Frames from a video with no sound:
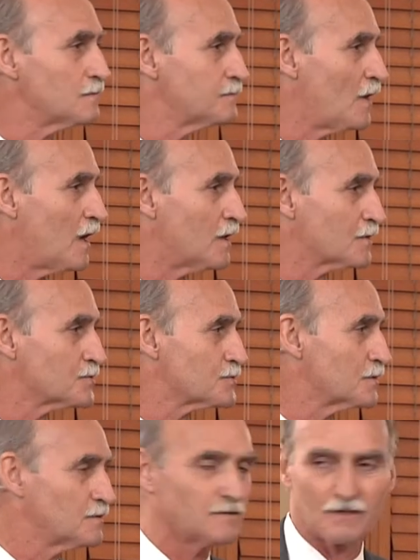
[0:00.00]
Fox,
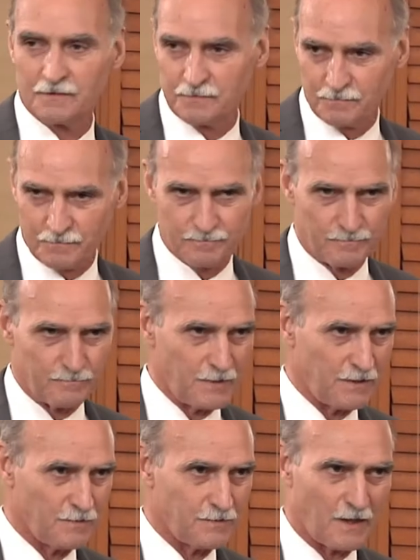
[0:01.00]
and I
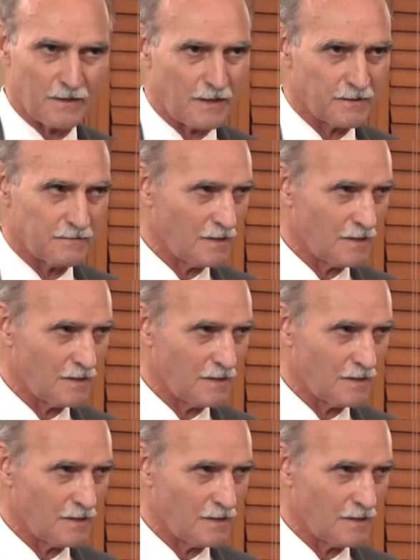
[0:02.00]
many of you, I, I,